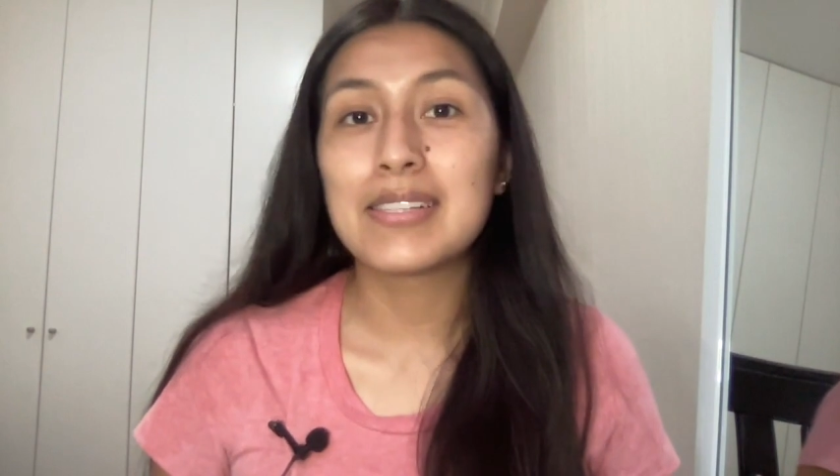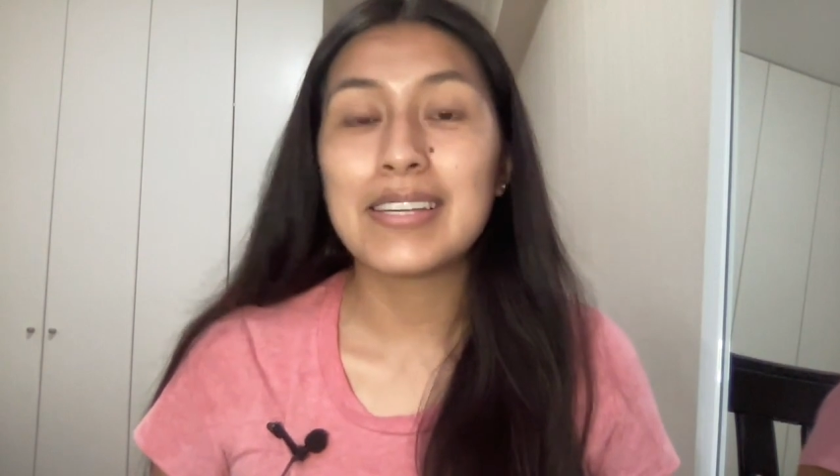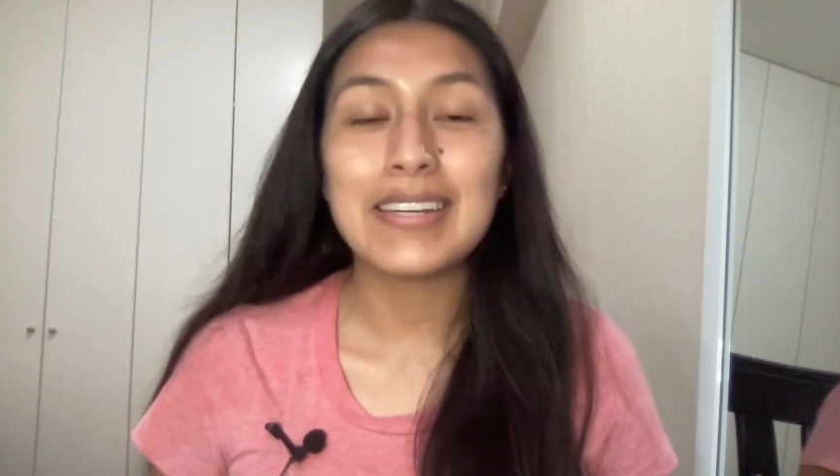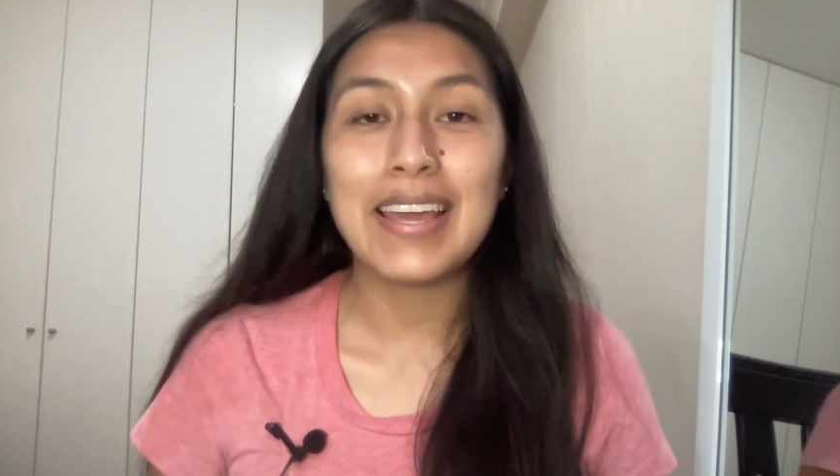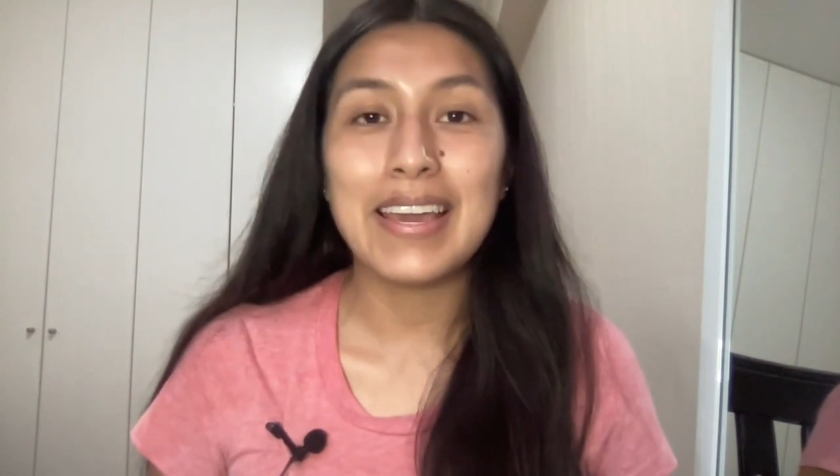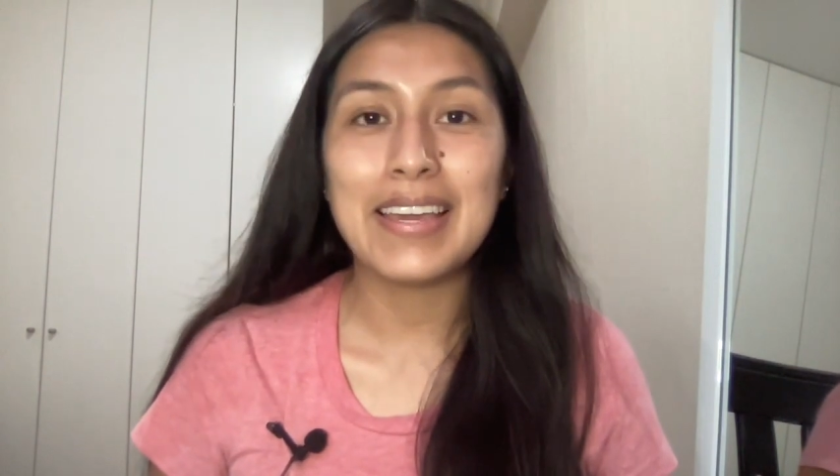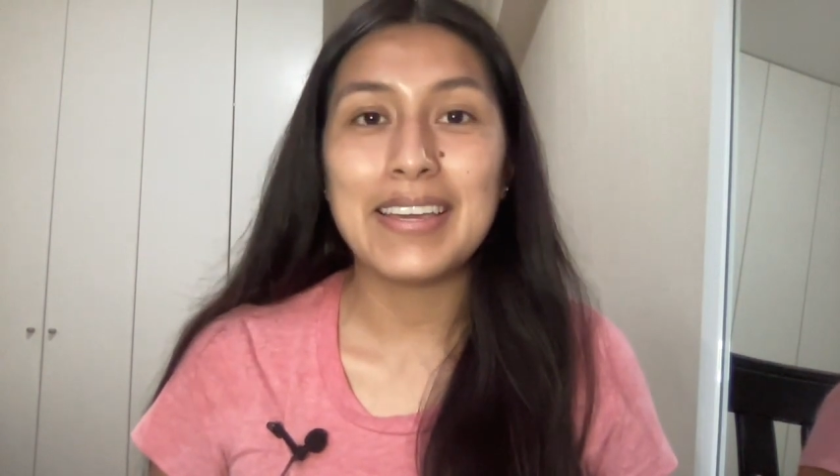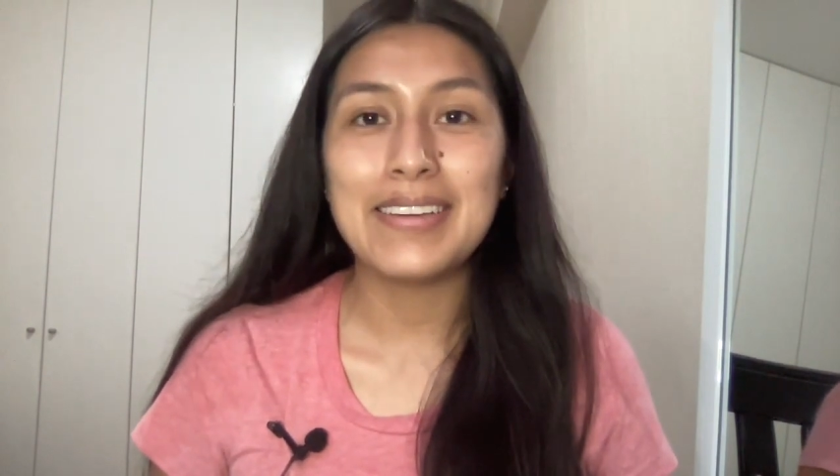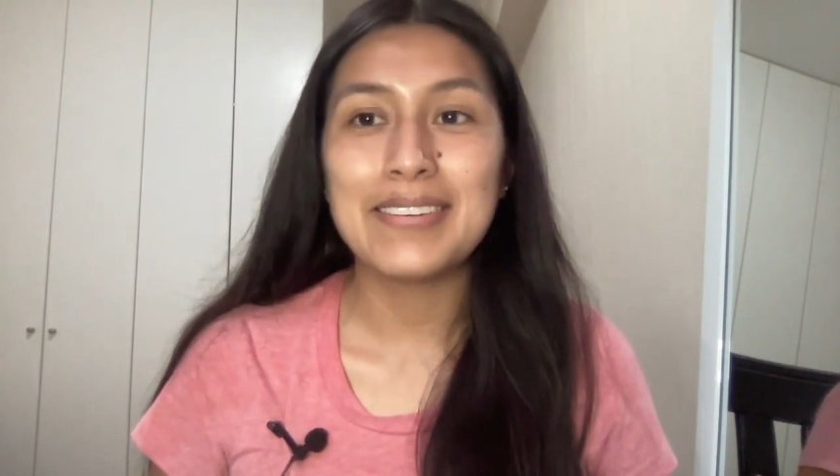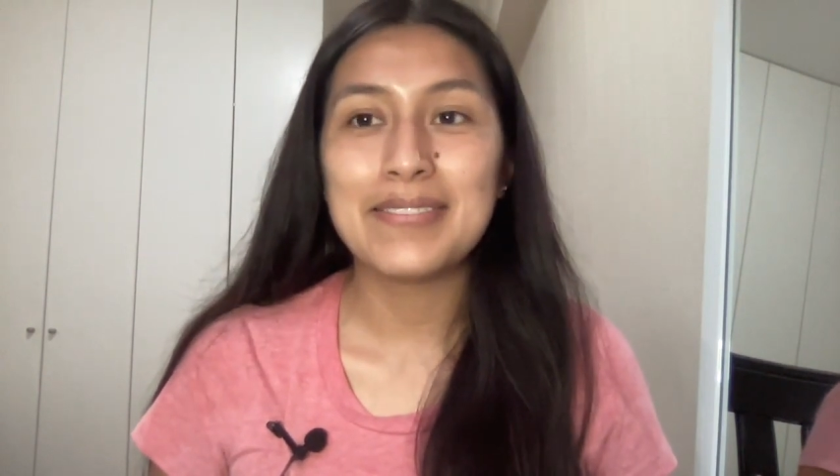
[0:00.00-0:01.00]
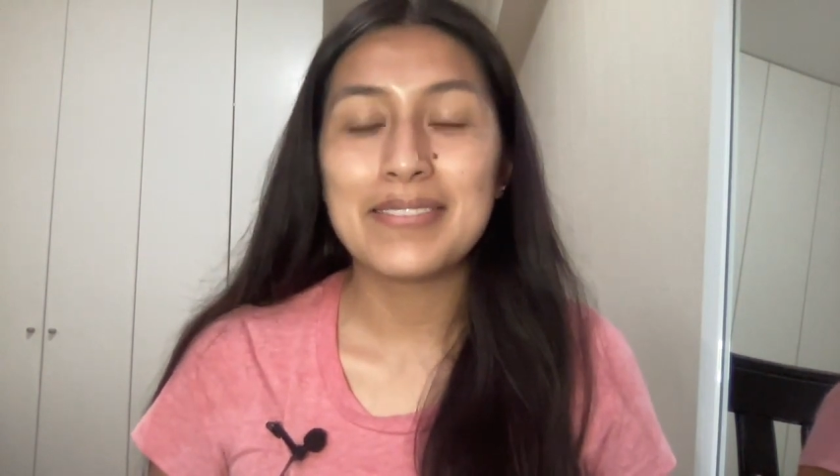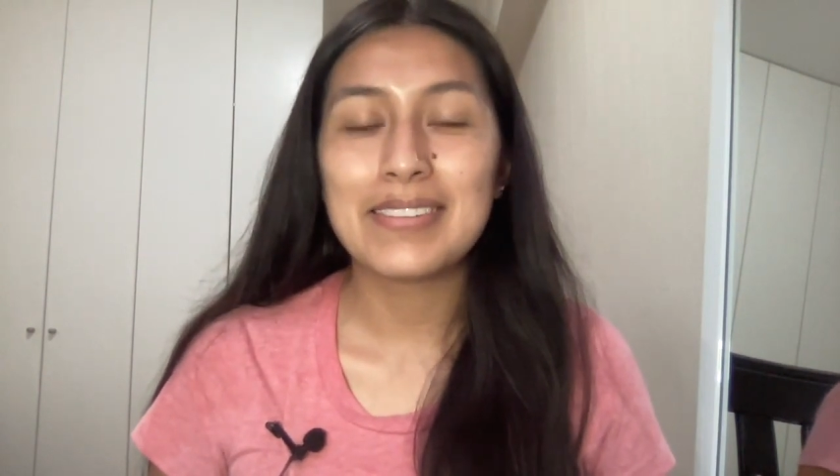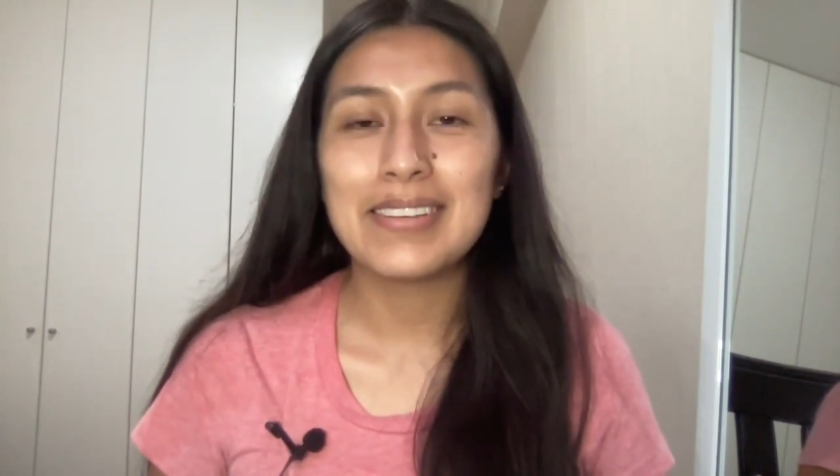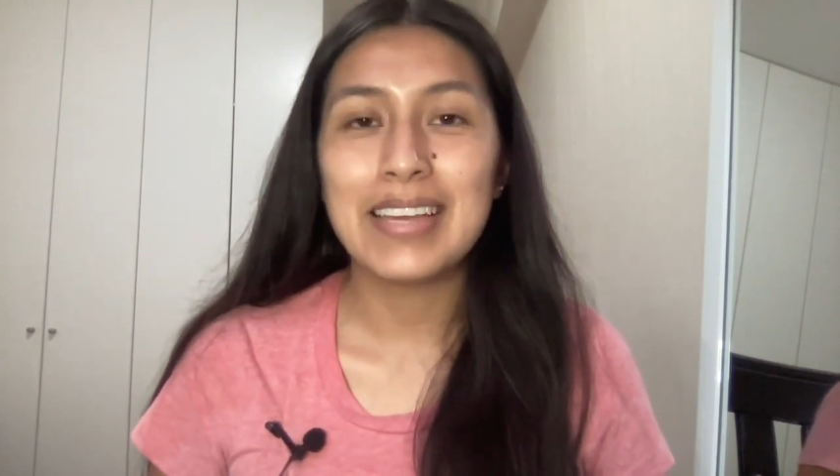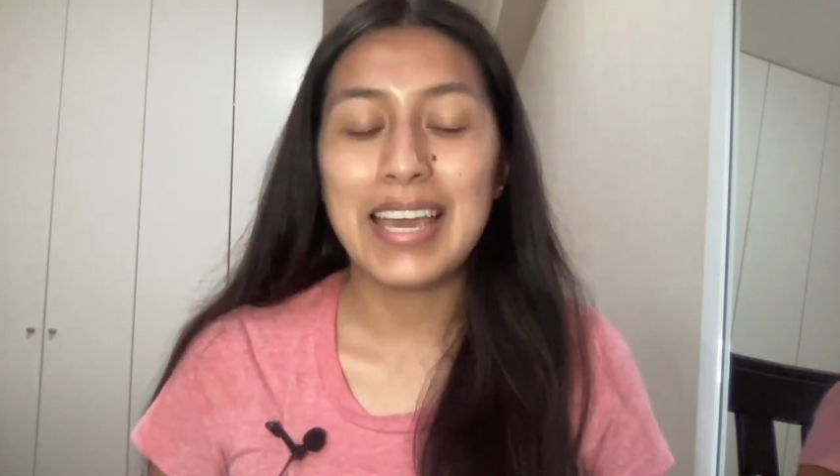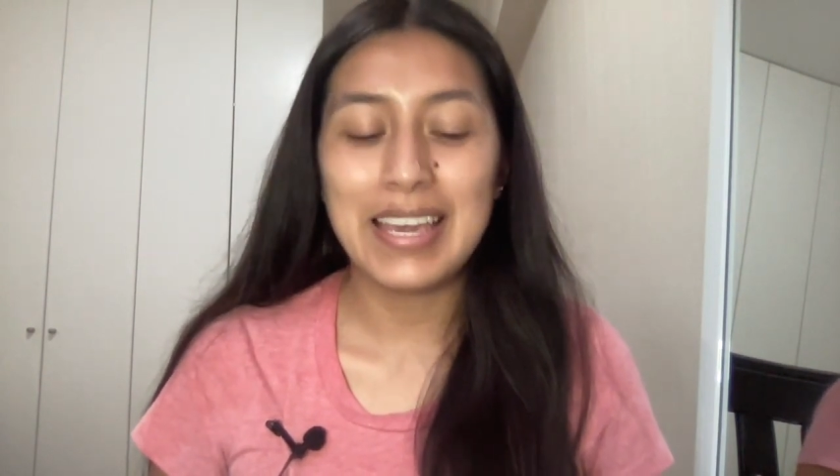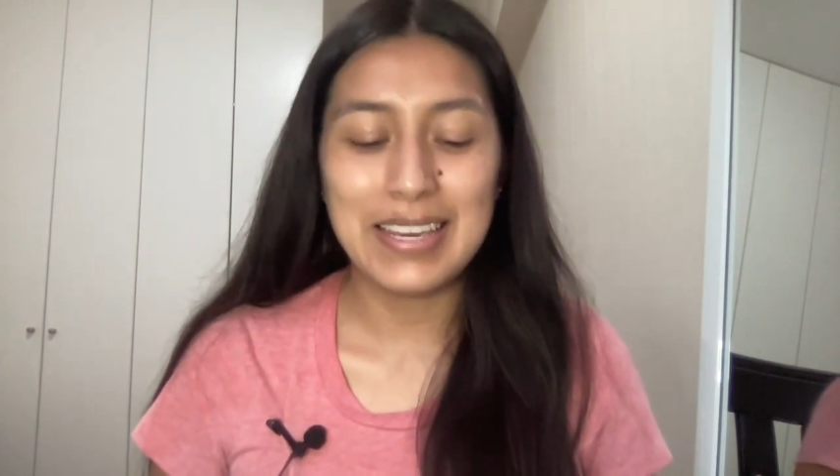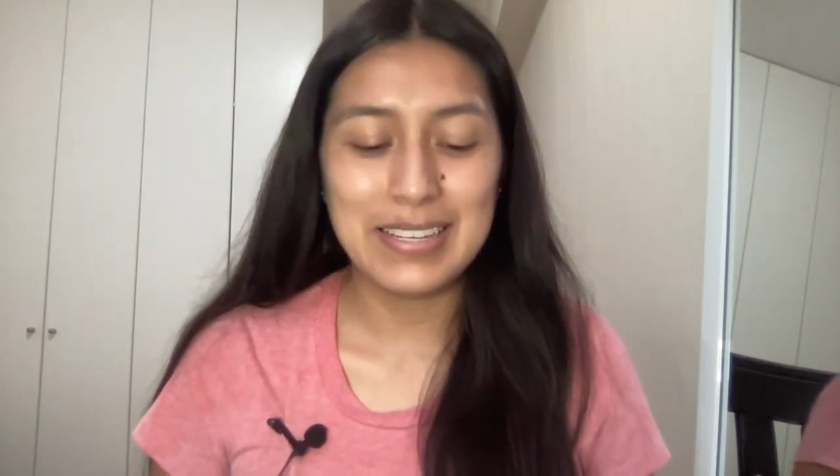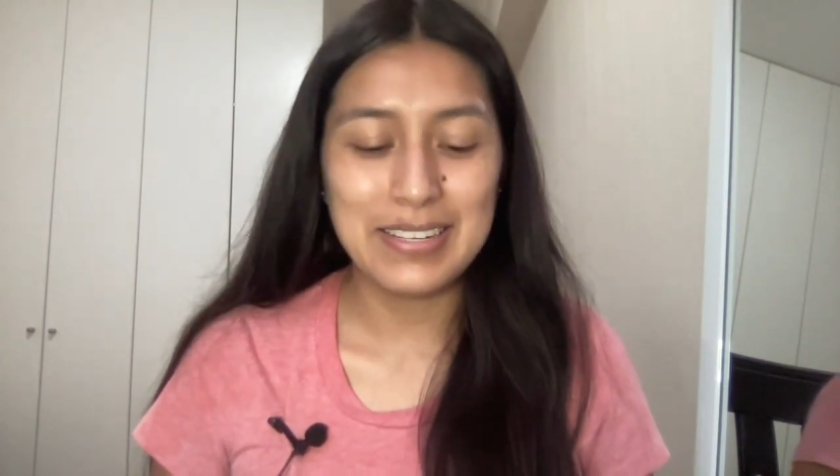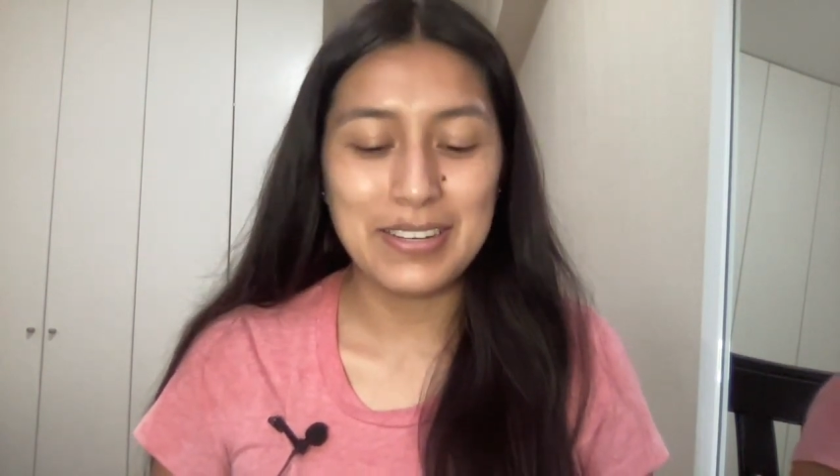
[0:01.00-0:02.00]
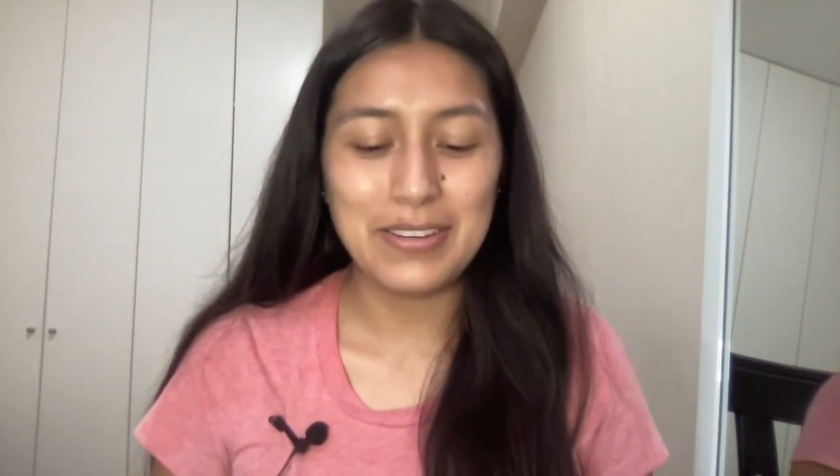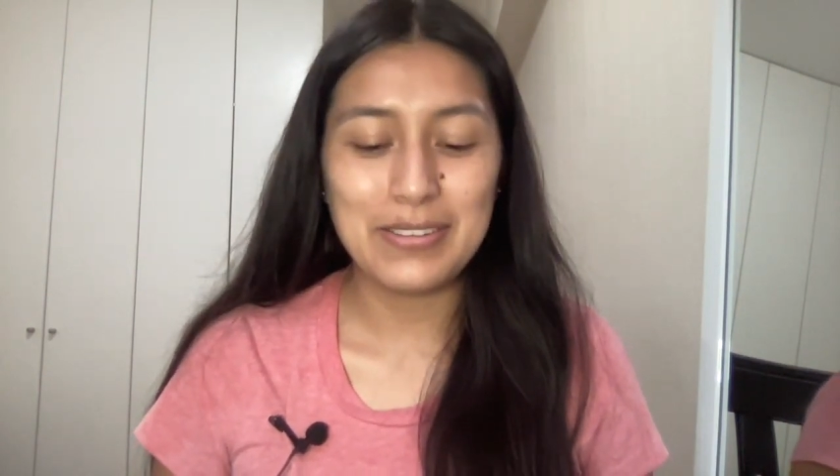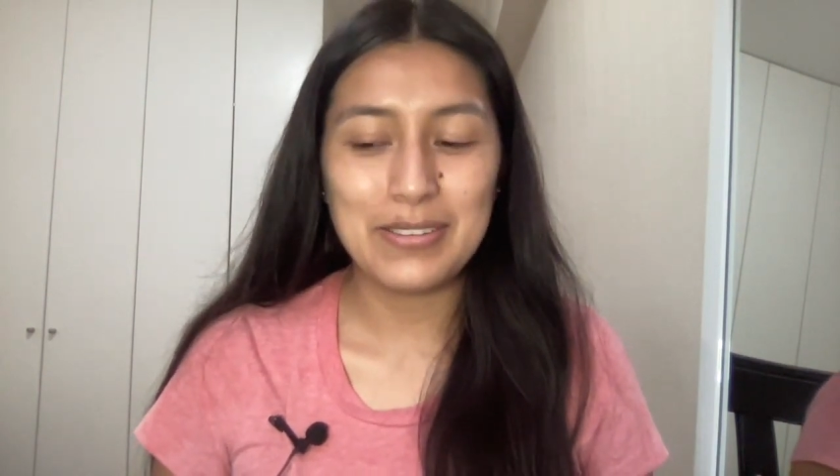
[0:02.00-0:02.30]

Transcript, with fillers: Sunday, and